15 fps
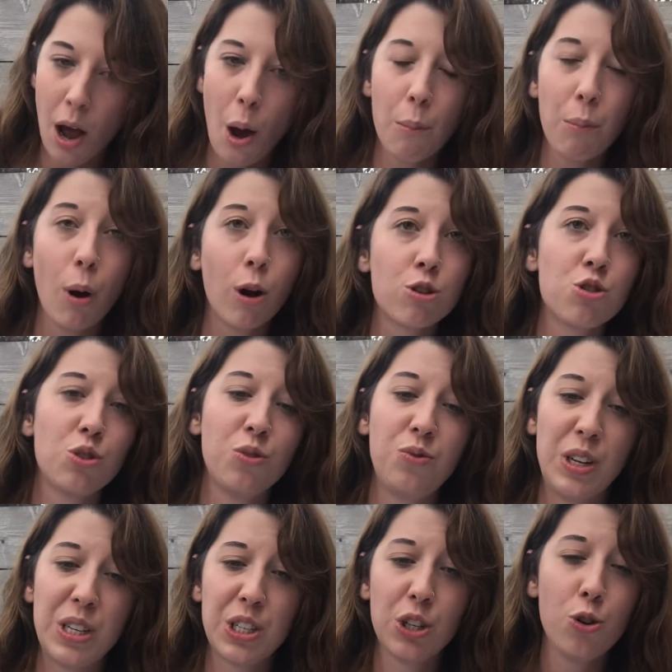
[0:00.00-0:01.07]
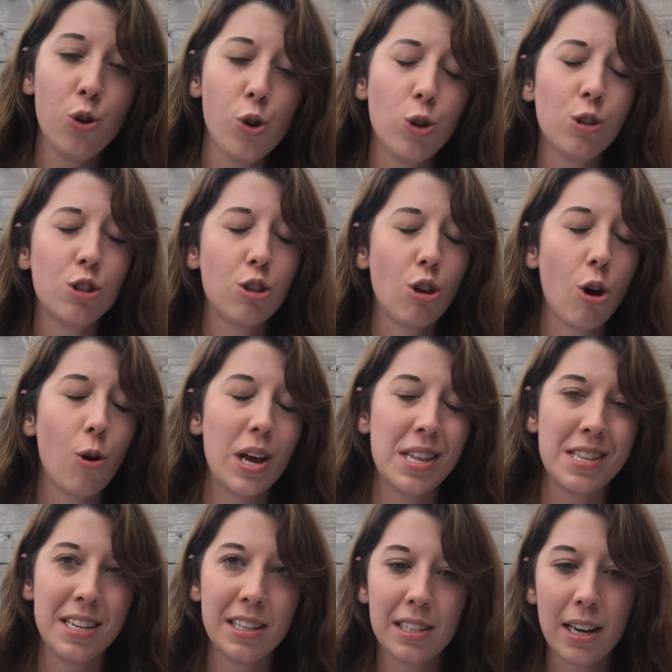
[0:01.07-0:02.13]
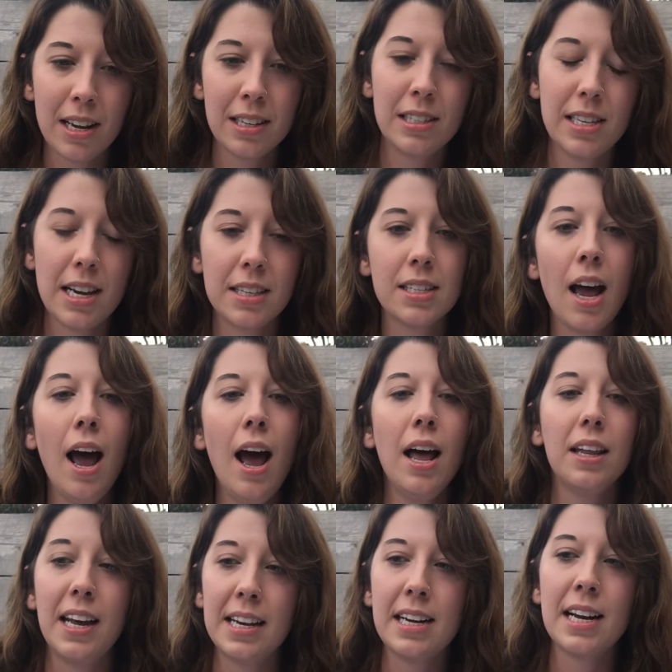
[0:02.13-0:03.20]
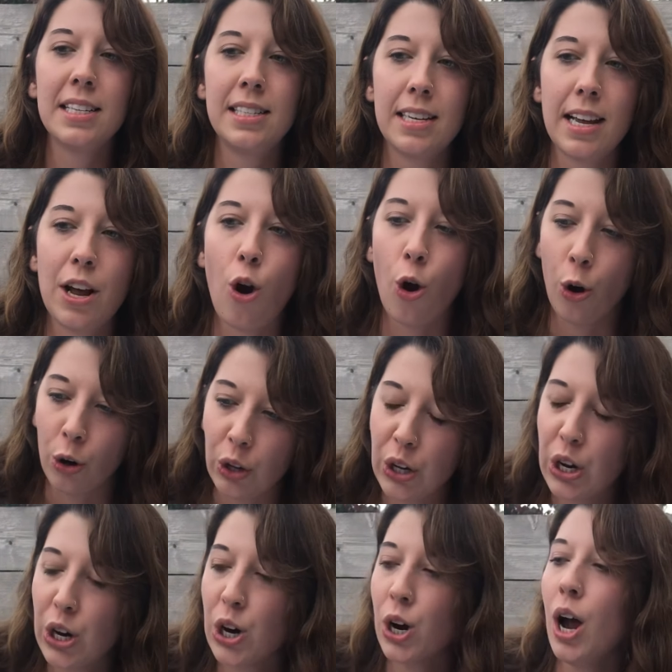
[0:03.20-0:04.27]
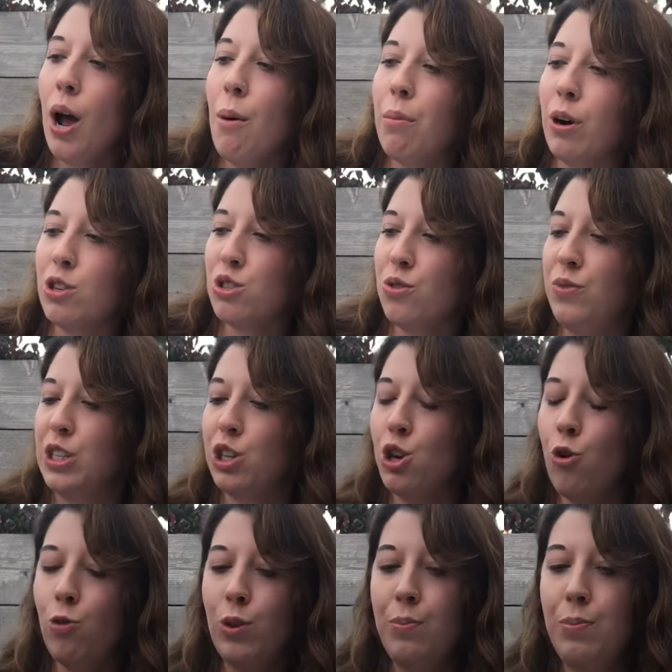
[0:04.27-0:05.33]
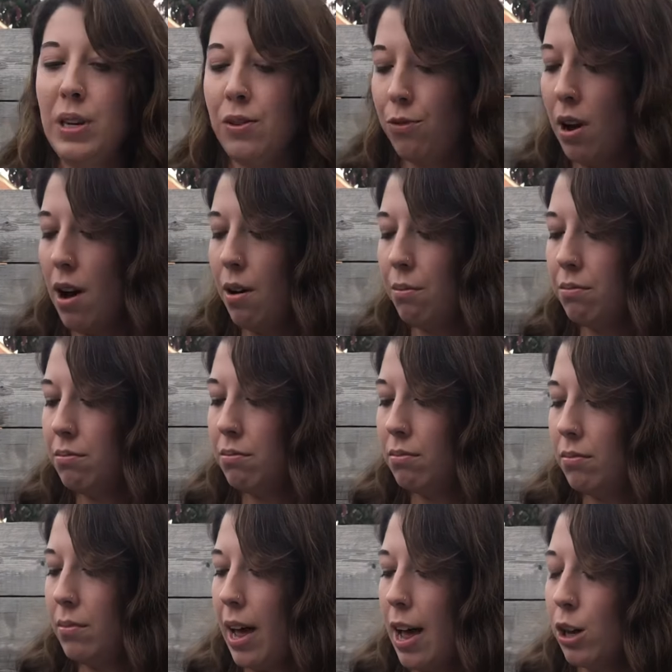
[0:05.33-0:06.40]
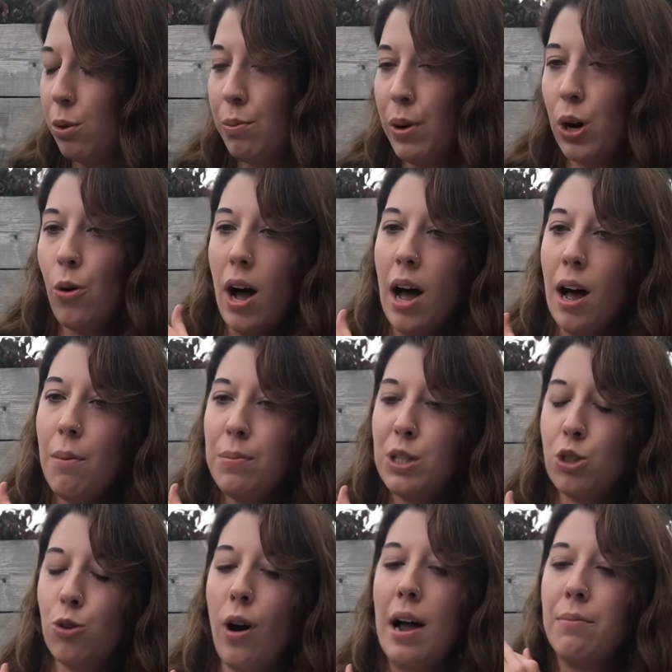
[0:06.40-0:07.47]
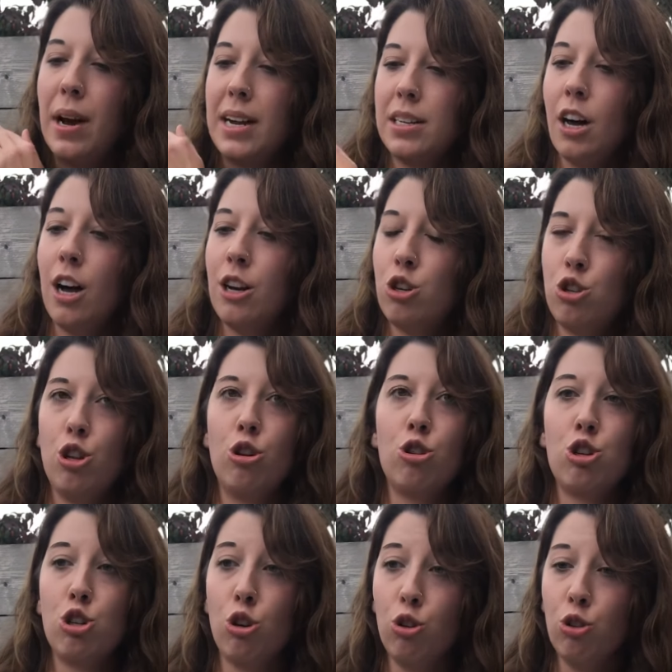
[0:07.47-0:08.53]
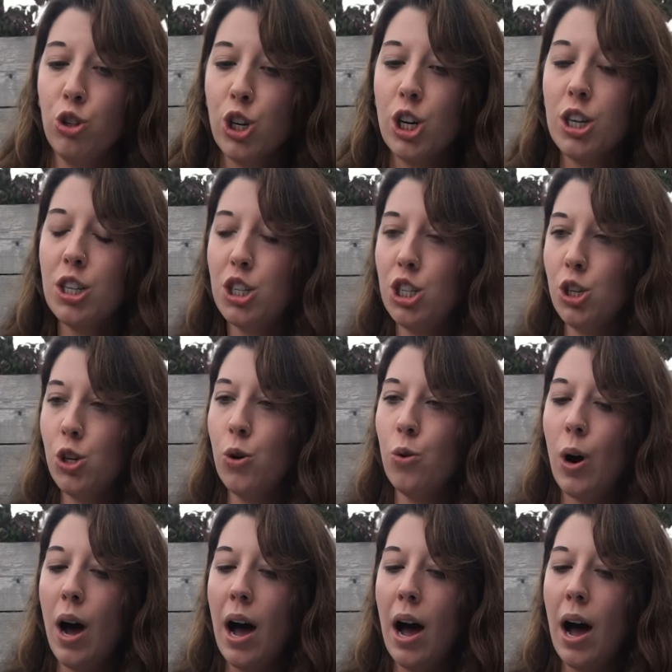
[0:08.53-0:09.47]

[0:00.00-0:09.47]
Partial physical, so in this instance, like I said earlier, partial physical would be from elbow up, so I might touch their shoulder to,